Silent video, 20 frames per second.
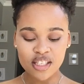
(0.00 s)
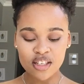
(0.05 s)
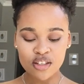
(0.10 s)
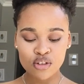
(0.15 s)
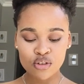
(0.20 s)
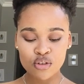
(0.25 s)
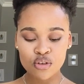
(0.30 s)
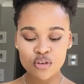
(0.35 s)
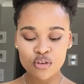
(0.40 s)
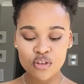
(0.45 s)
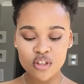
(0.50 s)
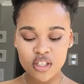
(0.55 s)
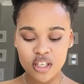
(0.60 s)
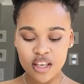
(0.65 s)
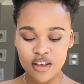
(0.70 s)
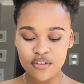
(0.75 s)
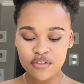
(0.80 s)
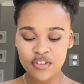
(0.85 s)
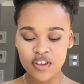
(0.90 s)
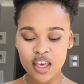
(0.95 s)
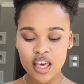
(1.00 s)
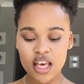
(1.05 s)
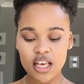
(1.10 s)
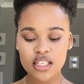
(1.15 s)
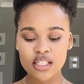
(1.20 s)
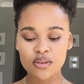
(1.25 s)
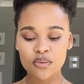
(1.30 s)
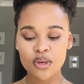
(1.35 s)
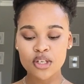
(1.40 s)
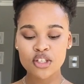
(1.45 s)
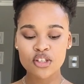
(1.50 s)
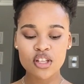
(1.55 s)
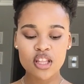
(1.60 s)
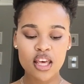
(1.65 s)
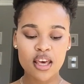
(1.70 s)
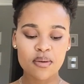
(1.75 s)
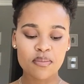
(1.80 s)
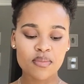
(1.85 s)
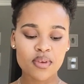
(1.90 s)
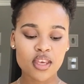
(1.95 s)
tattoos? If yes, what do
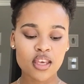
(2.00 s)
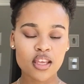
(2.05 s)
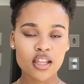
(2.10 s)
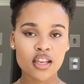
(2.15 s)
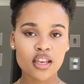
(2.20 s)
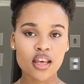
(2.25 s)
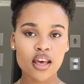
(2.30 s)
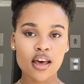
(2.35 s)
they mean?